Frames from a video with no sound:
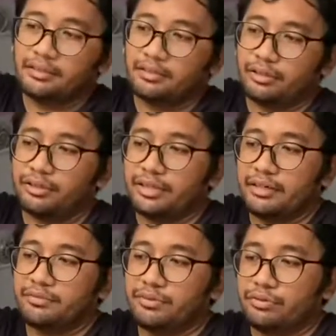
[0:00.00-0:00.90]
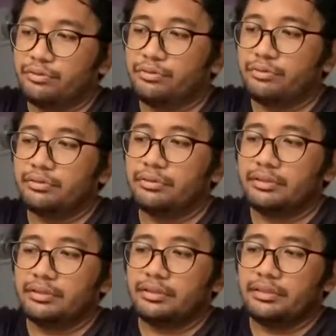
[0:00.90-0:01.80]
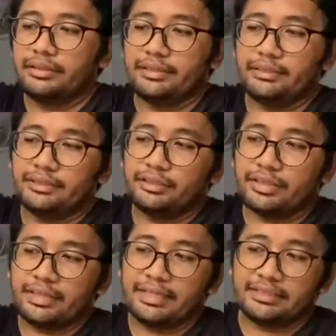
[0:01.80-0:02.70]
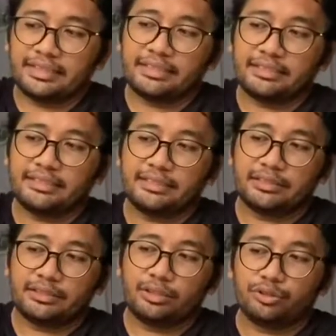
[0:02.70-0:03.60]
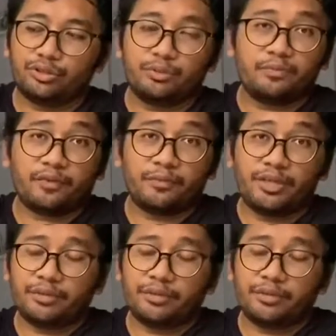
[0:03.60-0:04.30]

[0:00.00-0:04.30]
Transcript: All you have to do is you can access your tube from here.